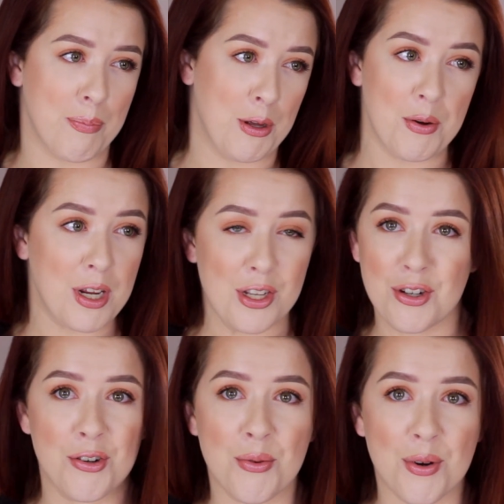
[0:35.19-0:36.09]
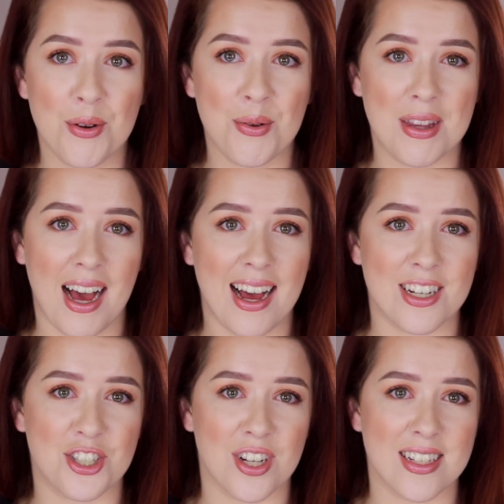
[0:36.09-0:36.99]
beauty guru
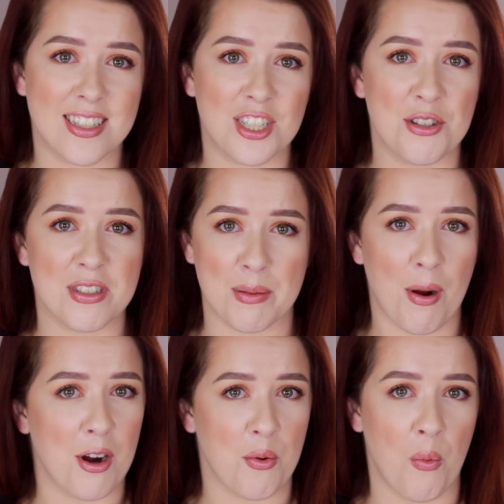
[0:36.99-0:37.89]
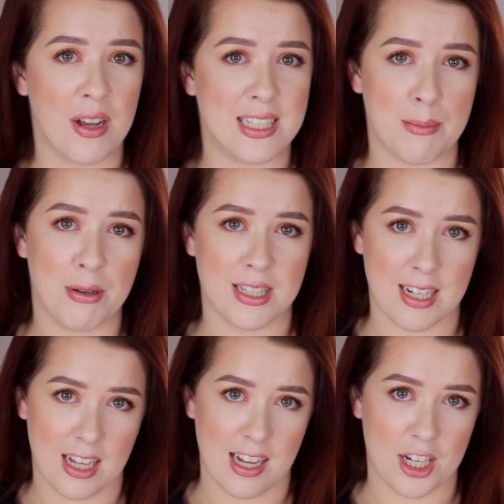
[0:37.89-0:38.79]
that just uses a product once and then puts it
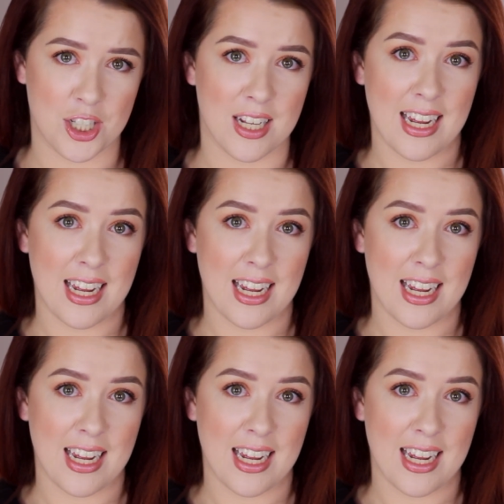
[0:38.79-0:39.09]
in a collection.